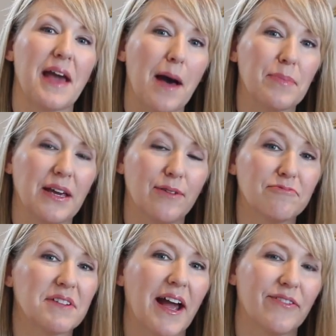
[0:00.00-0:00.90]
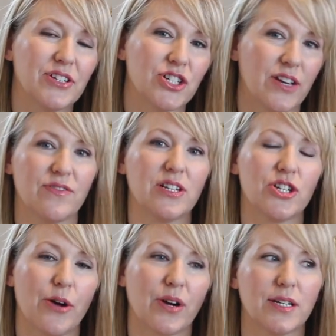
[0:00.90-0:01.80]
me happy when I have to shave in the
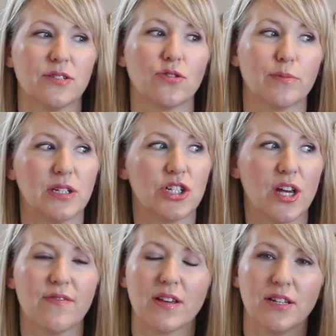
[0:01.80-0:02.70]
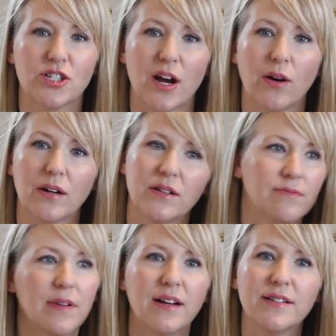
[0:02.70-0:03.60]
shower because normally shaving in the shower
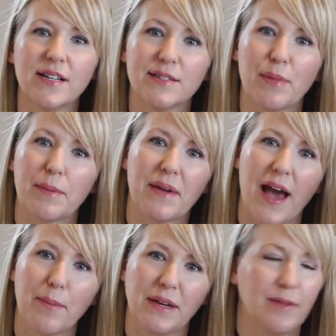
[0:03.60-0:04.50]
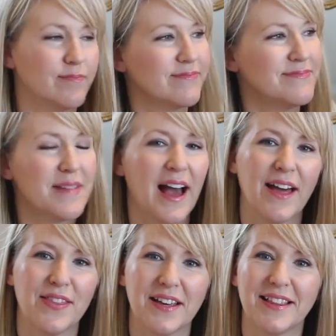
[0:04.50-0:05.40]
doesn't make me happy.
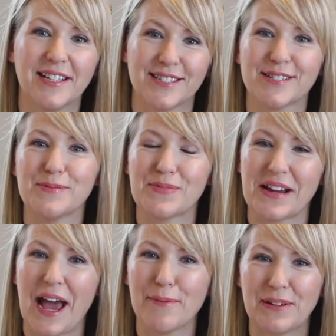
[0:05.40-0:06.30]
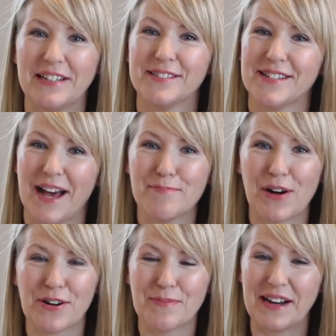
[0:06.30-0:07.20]
I think this is gonna bring happiness to that
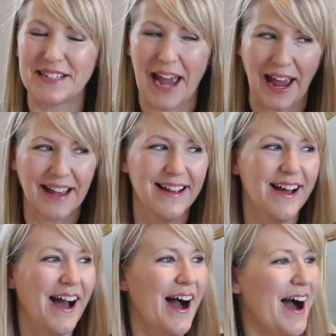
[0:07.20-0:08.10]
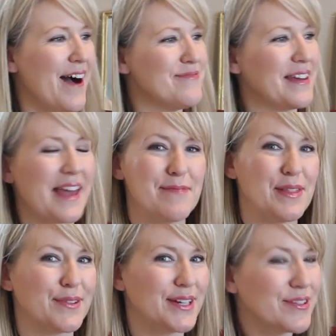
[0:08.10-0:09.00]
part of my day. Um, they came
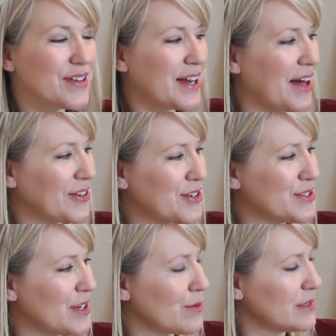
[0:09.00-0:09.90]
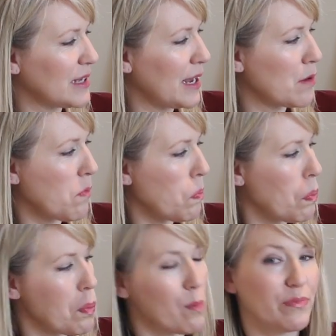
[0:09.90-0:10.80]
in three different colors. There was like
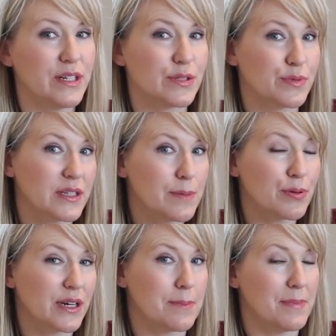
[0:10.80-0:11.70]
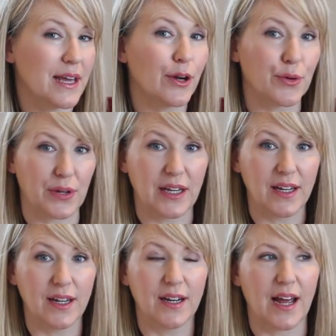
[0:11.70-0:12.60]
this really pretty mint
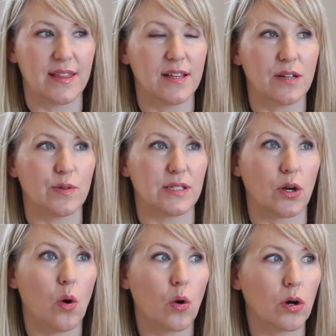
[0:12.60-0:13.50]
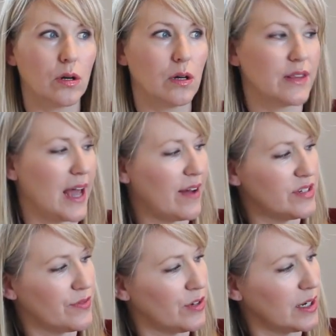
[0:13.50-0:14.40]
green. I think there was a coral. They have
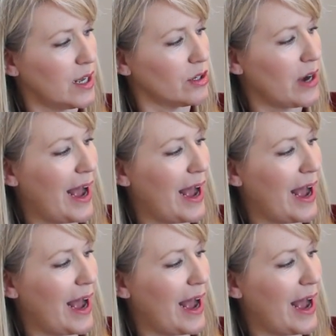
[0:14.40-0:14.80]
different color